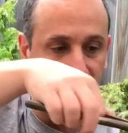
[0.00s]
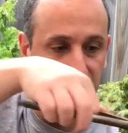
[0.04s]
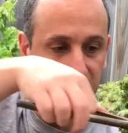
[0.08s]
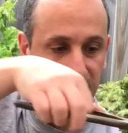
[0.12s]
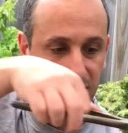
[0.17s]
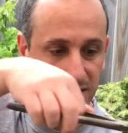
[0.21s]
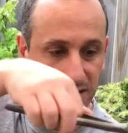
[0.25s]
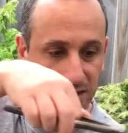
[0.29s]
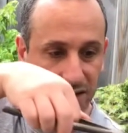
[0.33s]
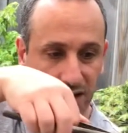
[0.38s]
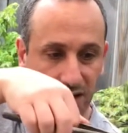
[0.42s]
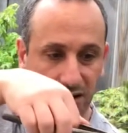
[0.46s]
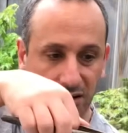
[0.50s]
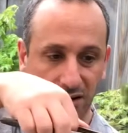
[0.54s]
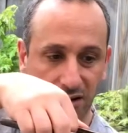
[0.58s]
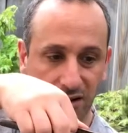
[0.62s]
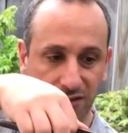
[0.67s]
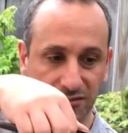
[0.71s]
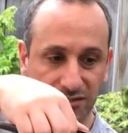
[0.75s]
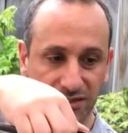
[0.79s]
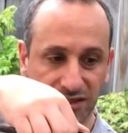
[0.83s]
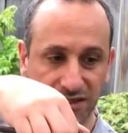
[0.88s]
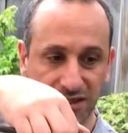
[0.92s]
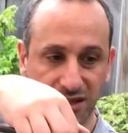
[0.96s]

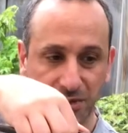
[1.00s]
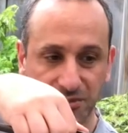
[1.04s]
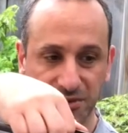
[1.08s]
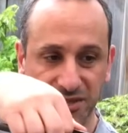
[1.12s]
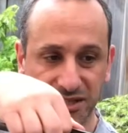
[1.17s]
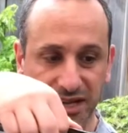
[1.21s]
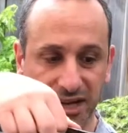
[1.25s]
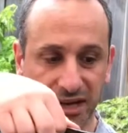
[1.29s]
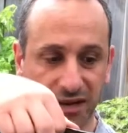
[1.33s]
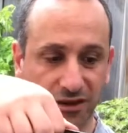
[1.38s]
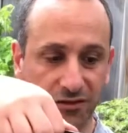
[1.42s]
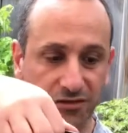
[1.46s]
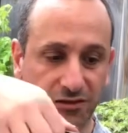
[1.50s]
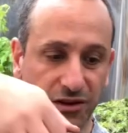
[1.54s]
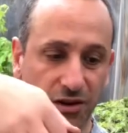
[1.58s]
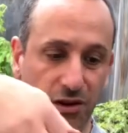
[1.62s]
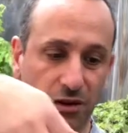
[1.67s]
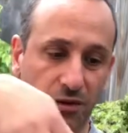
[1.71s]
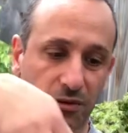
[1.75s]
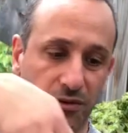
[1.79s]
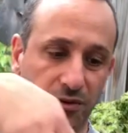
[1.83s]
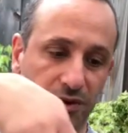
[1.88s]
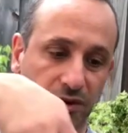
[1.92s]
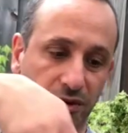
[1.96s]
I'm just cutting off the
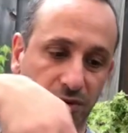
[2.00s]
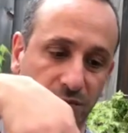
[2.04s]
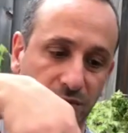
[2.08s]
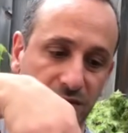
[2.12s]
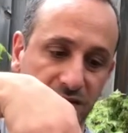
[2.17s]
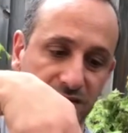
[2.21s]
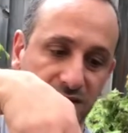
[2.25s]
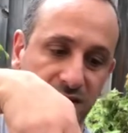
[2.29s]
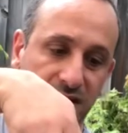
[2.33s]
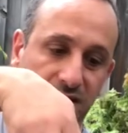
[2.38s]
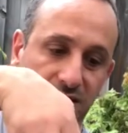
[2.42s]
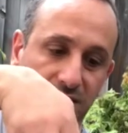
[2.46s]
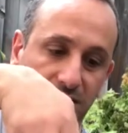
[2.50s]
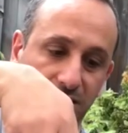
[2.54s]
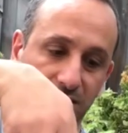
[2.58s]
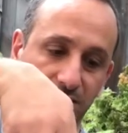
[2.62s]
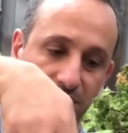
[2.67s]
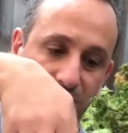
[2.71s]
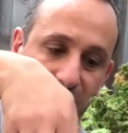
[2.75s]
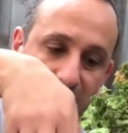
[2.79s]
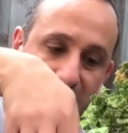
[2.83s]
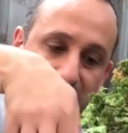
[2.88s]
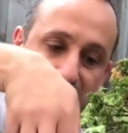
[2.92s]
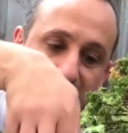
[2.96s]
old ones now.
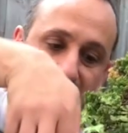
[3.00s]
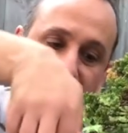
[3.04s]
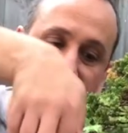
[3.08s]
The other thing I